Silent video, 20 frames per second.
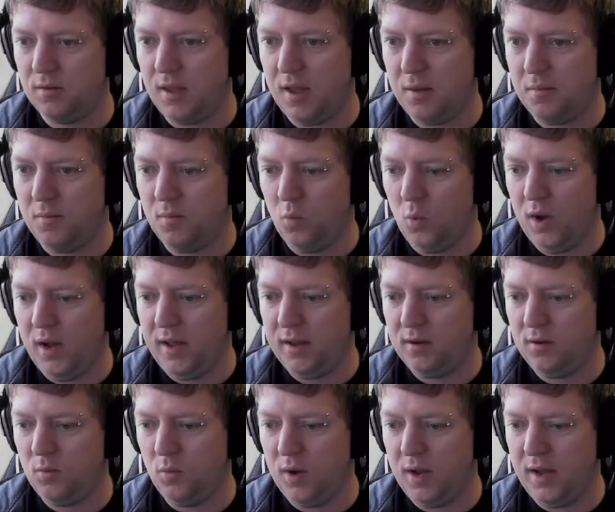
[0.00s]
yep,
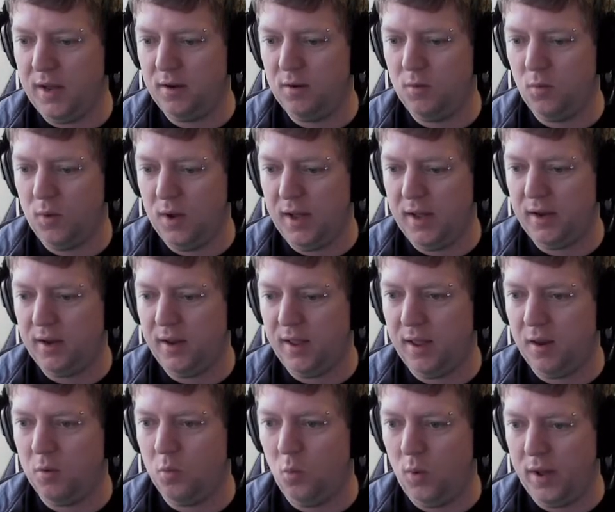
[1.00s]
1, 1, 1,
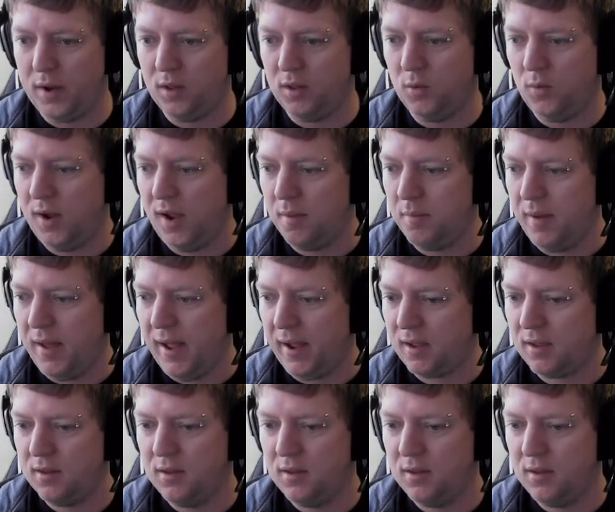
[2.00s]
and 1 on the way back.